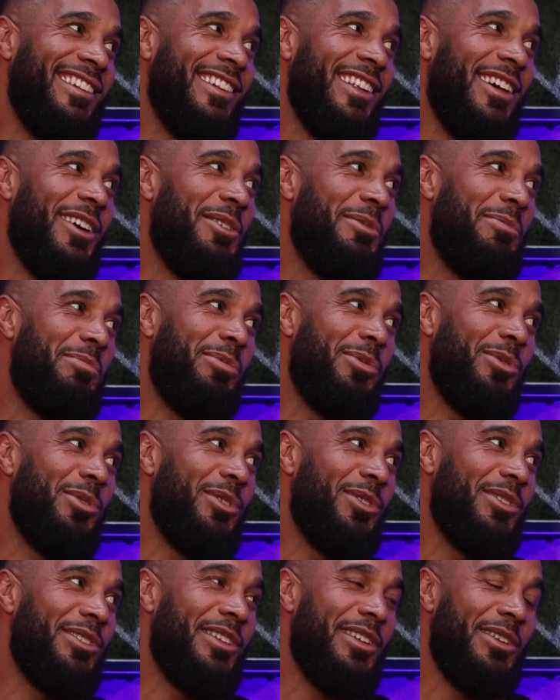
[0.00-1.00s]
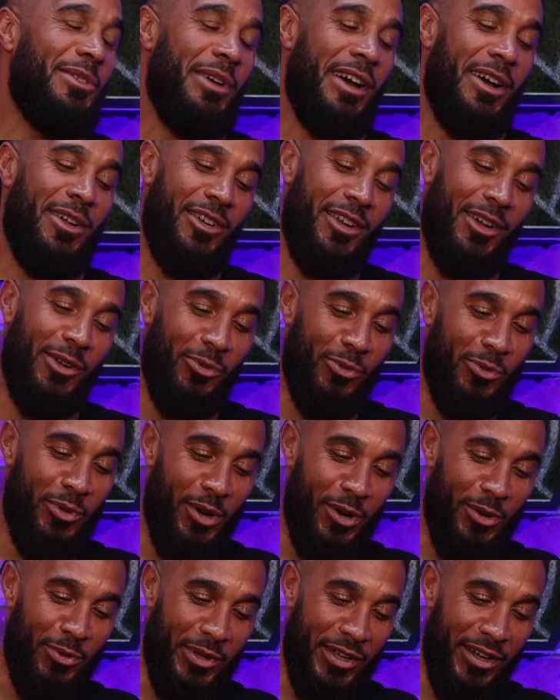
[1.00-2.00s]
And no pause. And how long,
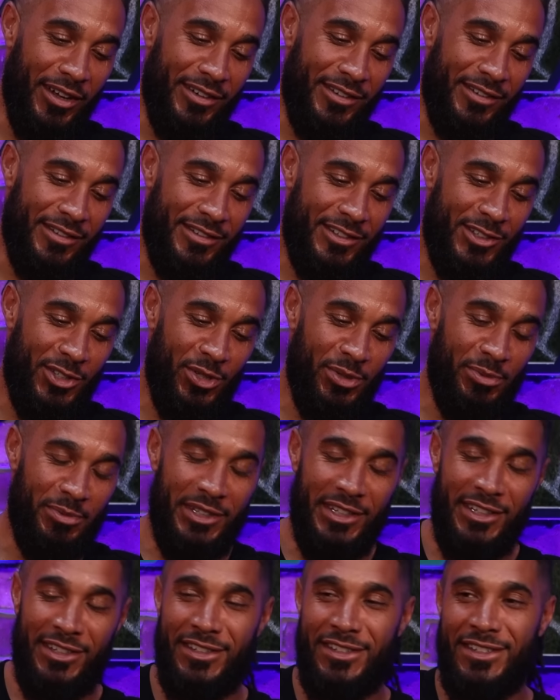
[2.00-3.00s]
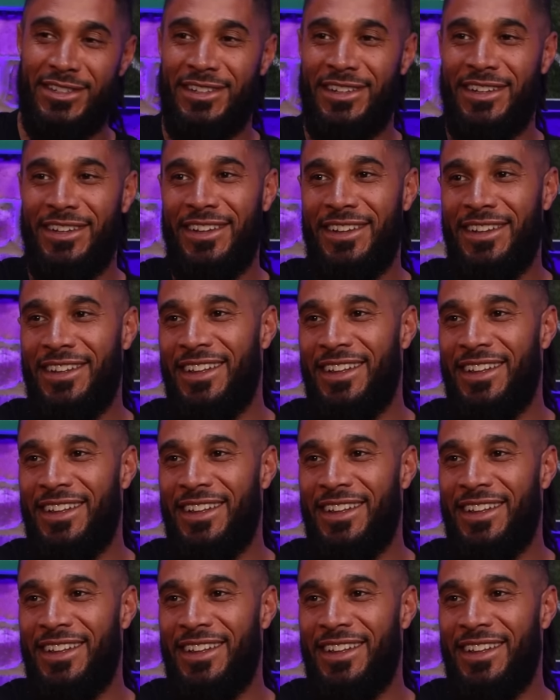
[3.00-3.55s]
what are we on? Two minutes?